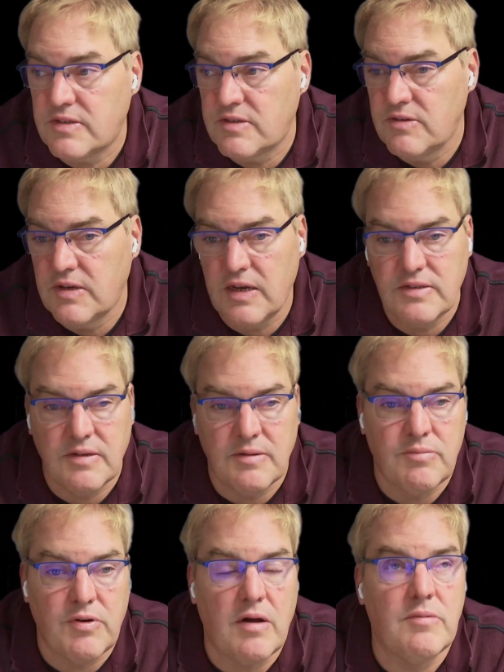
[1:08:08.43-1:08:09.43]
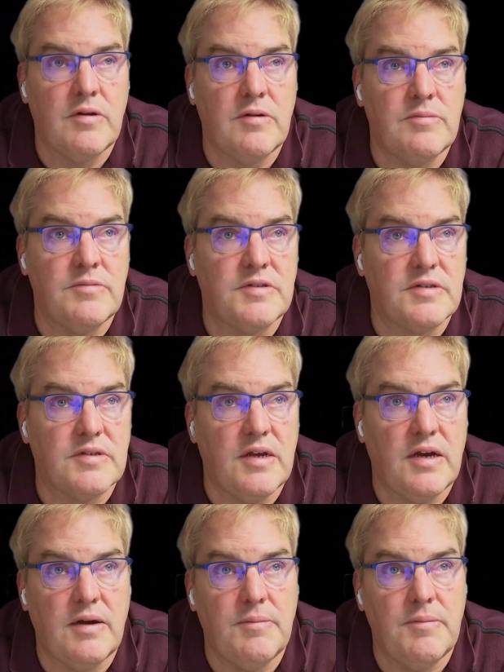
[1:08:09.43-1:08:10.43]
you get some problems
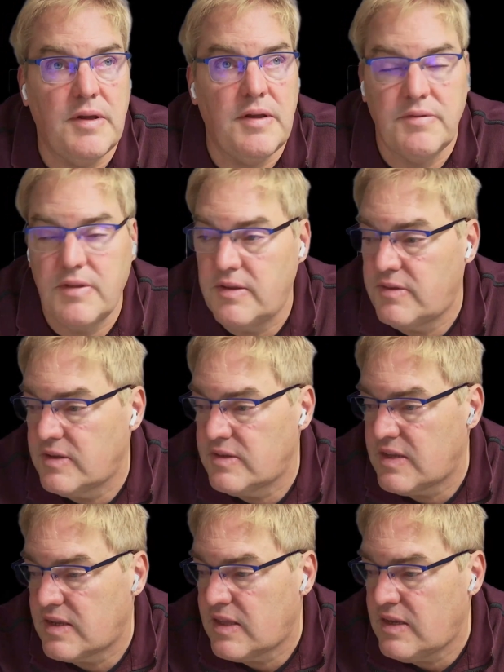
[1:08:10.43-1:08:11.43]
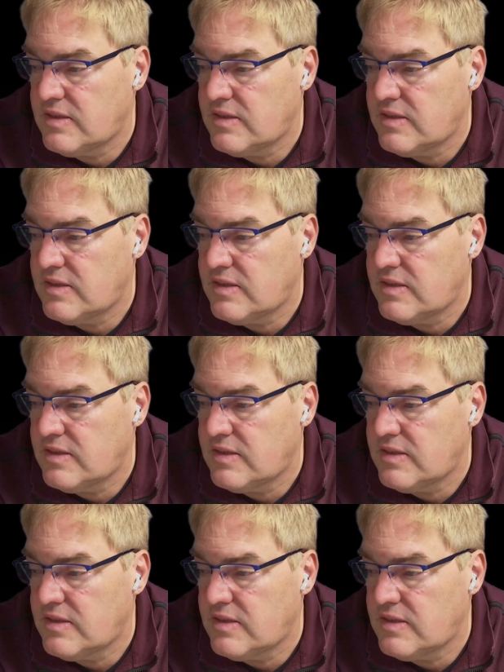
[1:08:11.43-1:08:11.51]
and things like that.